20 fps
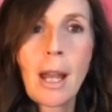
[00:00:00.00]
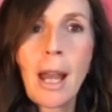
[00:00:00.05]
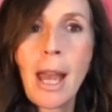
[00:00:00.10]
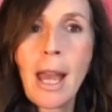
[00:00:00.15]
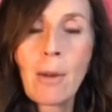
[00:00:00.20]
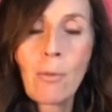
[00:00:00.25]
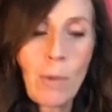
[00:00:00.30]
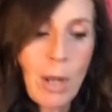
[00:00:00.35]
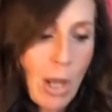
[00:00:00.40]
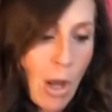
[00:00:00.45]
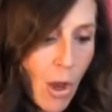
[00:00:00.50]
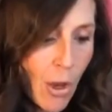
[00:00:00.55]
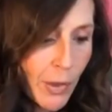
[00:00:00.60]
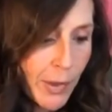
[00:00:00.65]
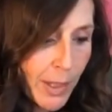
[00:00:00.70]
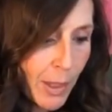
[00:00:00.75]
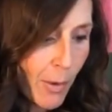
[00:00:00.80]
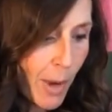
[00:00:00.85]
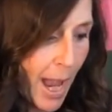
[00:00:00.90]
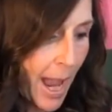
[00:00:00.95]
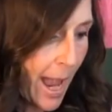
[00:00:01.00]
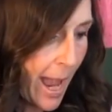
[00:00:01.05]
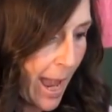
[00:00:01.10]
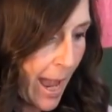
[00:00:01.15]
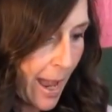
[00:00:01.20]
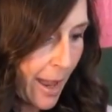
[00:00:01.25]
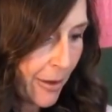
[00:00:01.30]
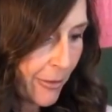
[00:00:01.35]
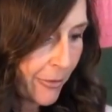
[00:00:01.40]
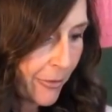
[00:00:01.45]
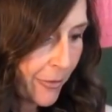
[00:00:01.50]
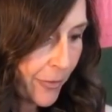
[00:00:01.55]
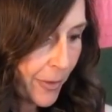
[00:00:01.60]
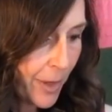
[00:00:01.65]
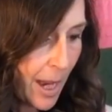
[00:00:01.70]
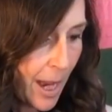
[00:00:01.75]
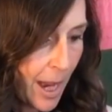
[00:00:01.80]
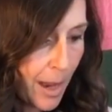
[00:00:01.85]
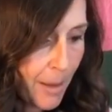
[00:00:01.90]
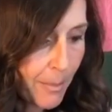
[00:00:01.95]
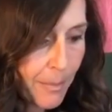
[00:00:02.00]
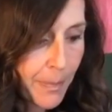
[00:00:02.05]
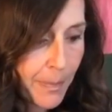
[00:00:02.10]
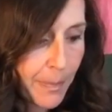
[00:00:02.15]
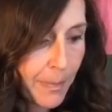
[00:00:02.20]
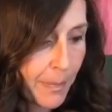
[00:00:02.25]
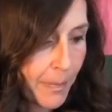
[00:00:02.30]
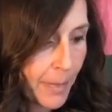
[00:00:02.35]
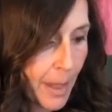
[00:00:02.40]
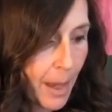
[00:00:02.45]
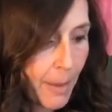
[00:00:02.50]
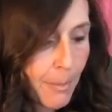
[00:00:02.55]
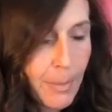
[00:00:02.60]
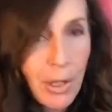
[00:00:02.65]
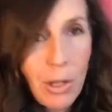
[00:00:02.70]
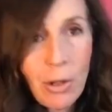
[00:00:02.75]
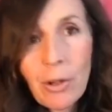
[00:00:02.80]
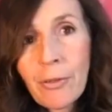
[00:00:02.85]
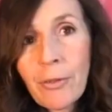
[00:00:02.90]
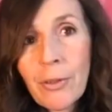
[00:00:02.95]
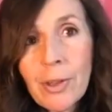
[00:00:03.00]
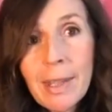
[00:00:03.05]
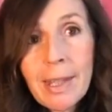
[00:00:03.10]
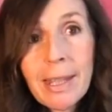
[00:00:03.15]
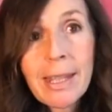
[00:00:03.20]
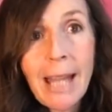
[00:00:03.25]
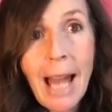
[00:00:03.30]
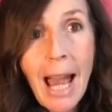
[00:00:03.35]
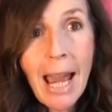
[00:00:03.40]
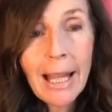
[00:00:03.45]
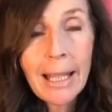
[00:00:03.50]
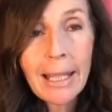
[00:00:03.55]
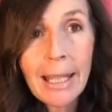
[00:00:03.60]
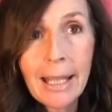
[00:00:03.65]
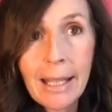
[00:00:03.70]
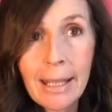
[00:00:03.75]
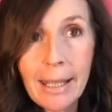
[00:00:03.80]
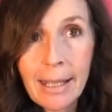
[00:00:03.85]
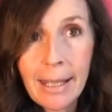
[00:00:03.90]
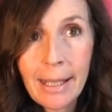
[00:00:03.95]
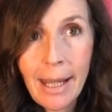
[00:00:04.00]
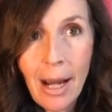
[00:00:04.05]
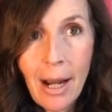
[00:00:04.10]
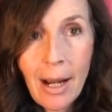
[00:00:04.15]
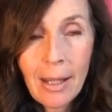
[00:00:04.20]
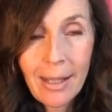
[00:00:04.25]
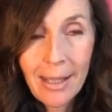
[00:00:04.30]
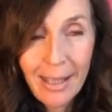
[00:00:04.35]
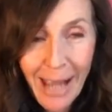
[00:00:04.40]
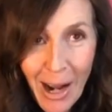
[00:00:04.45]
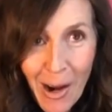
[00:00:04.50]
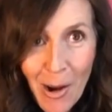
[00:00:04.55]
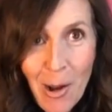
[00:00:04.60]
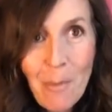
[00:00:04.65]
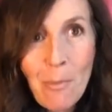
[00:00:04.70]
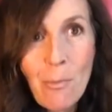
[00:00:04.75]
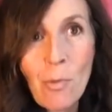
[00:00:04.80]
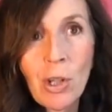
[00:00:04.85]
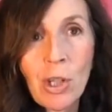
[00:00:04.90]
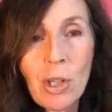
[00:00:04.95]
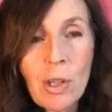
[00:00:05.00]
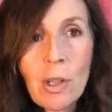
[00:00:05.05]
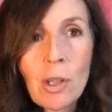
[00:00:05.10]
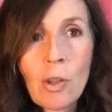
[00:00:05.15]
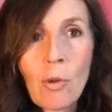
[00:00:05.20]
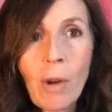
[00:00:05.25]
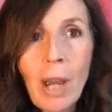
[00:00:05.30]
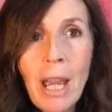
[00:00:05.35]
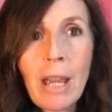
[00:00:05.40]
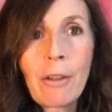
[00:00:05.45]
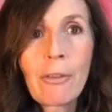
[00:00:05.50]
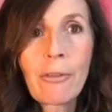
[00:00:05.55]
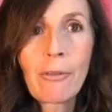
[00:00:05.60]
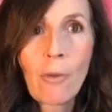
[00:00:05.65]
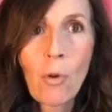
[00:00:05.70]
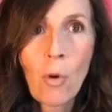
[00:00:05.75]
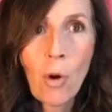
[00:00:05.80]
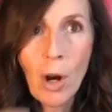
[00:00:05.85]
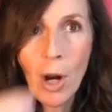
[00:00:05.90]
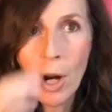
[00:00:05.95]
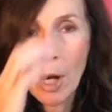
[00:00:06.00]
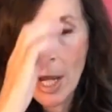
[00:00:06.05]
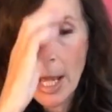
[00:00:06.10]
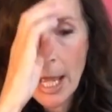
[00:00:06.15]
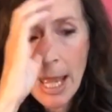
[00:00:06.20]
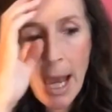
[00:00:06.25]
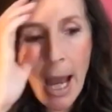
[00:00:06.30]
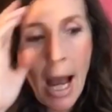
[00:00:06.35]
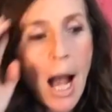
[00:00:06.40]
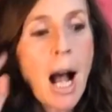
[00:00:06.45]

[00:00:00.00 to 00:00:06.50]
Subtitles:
And we also have a beautiful styling serum, which is great for,